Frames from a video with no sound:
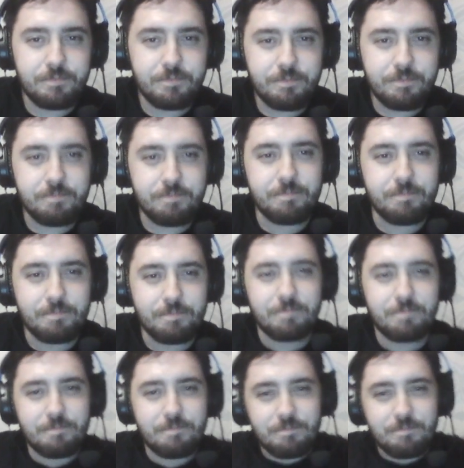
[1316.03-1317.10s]

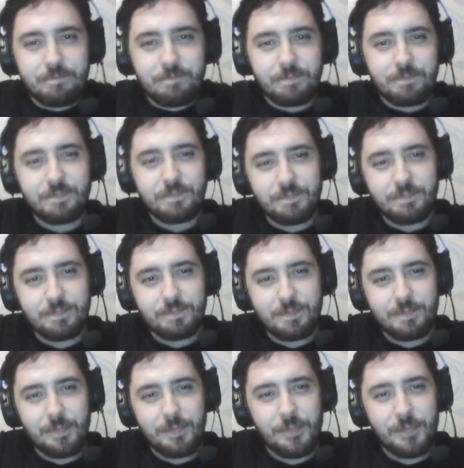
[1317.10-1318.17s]

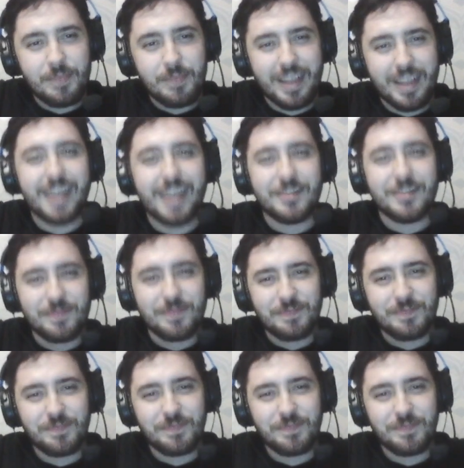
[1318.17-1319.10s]
This person isn't speaking.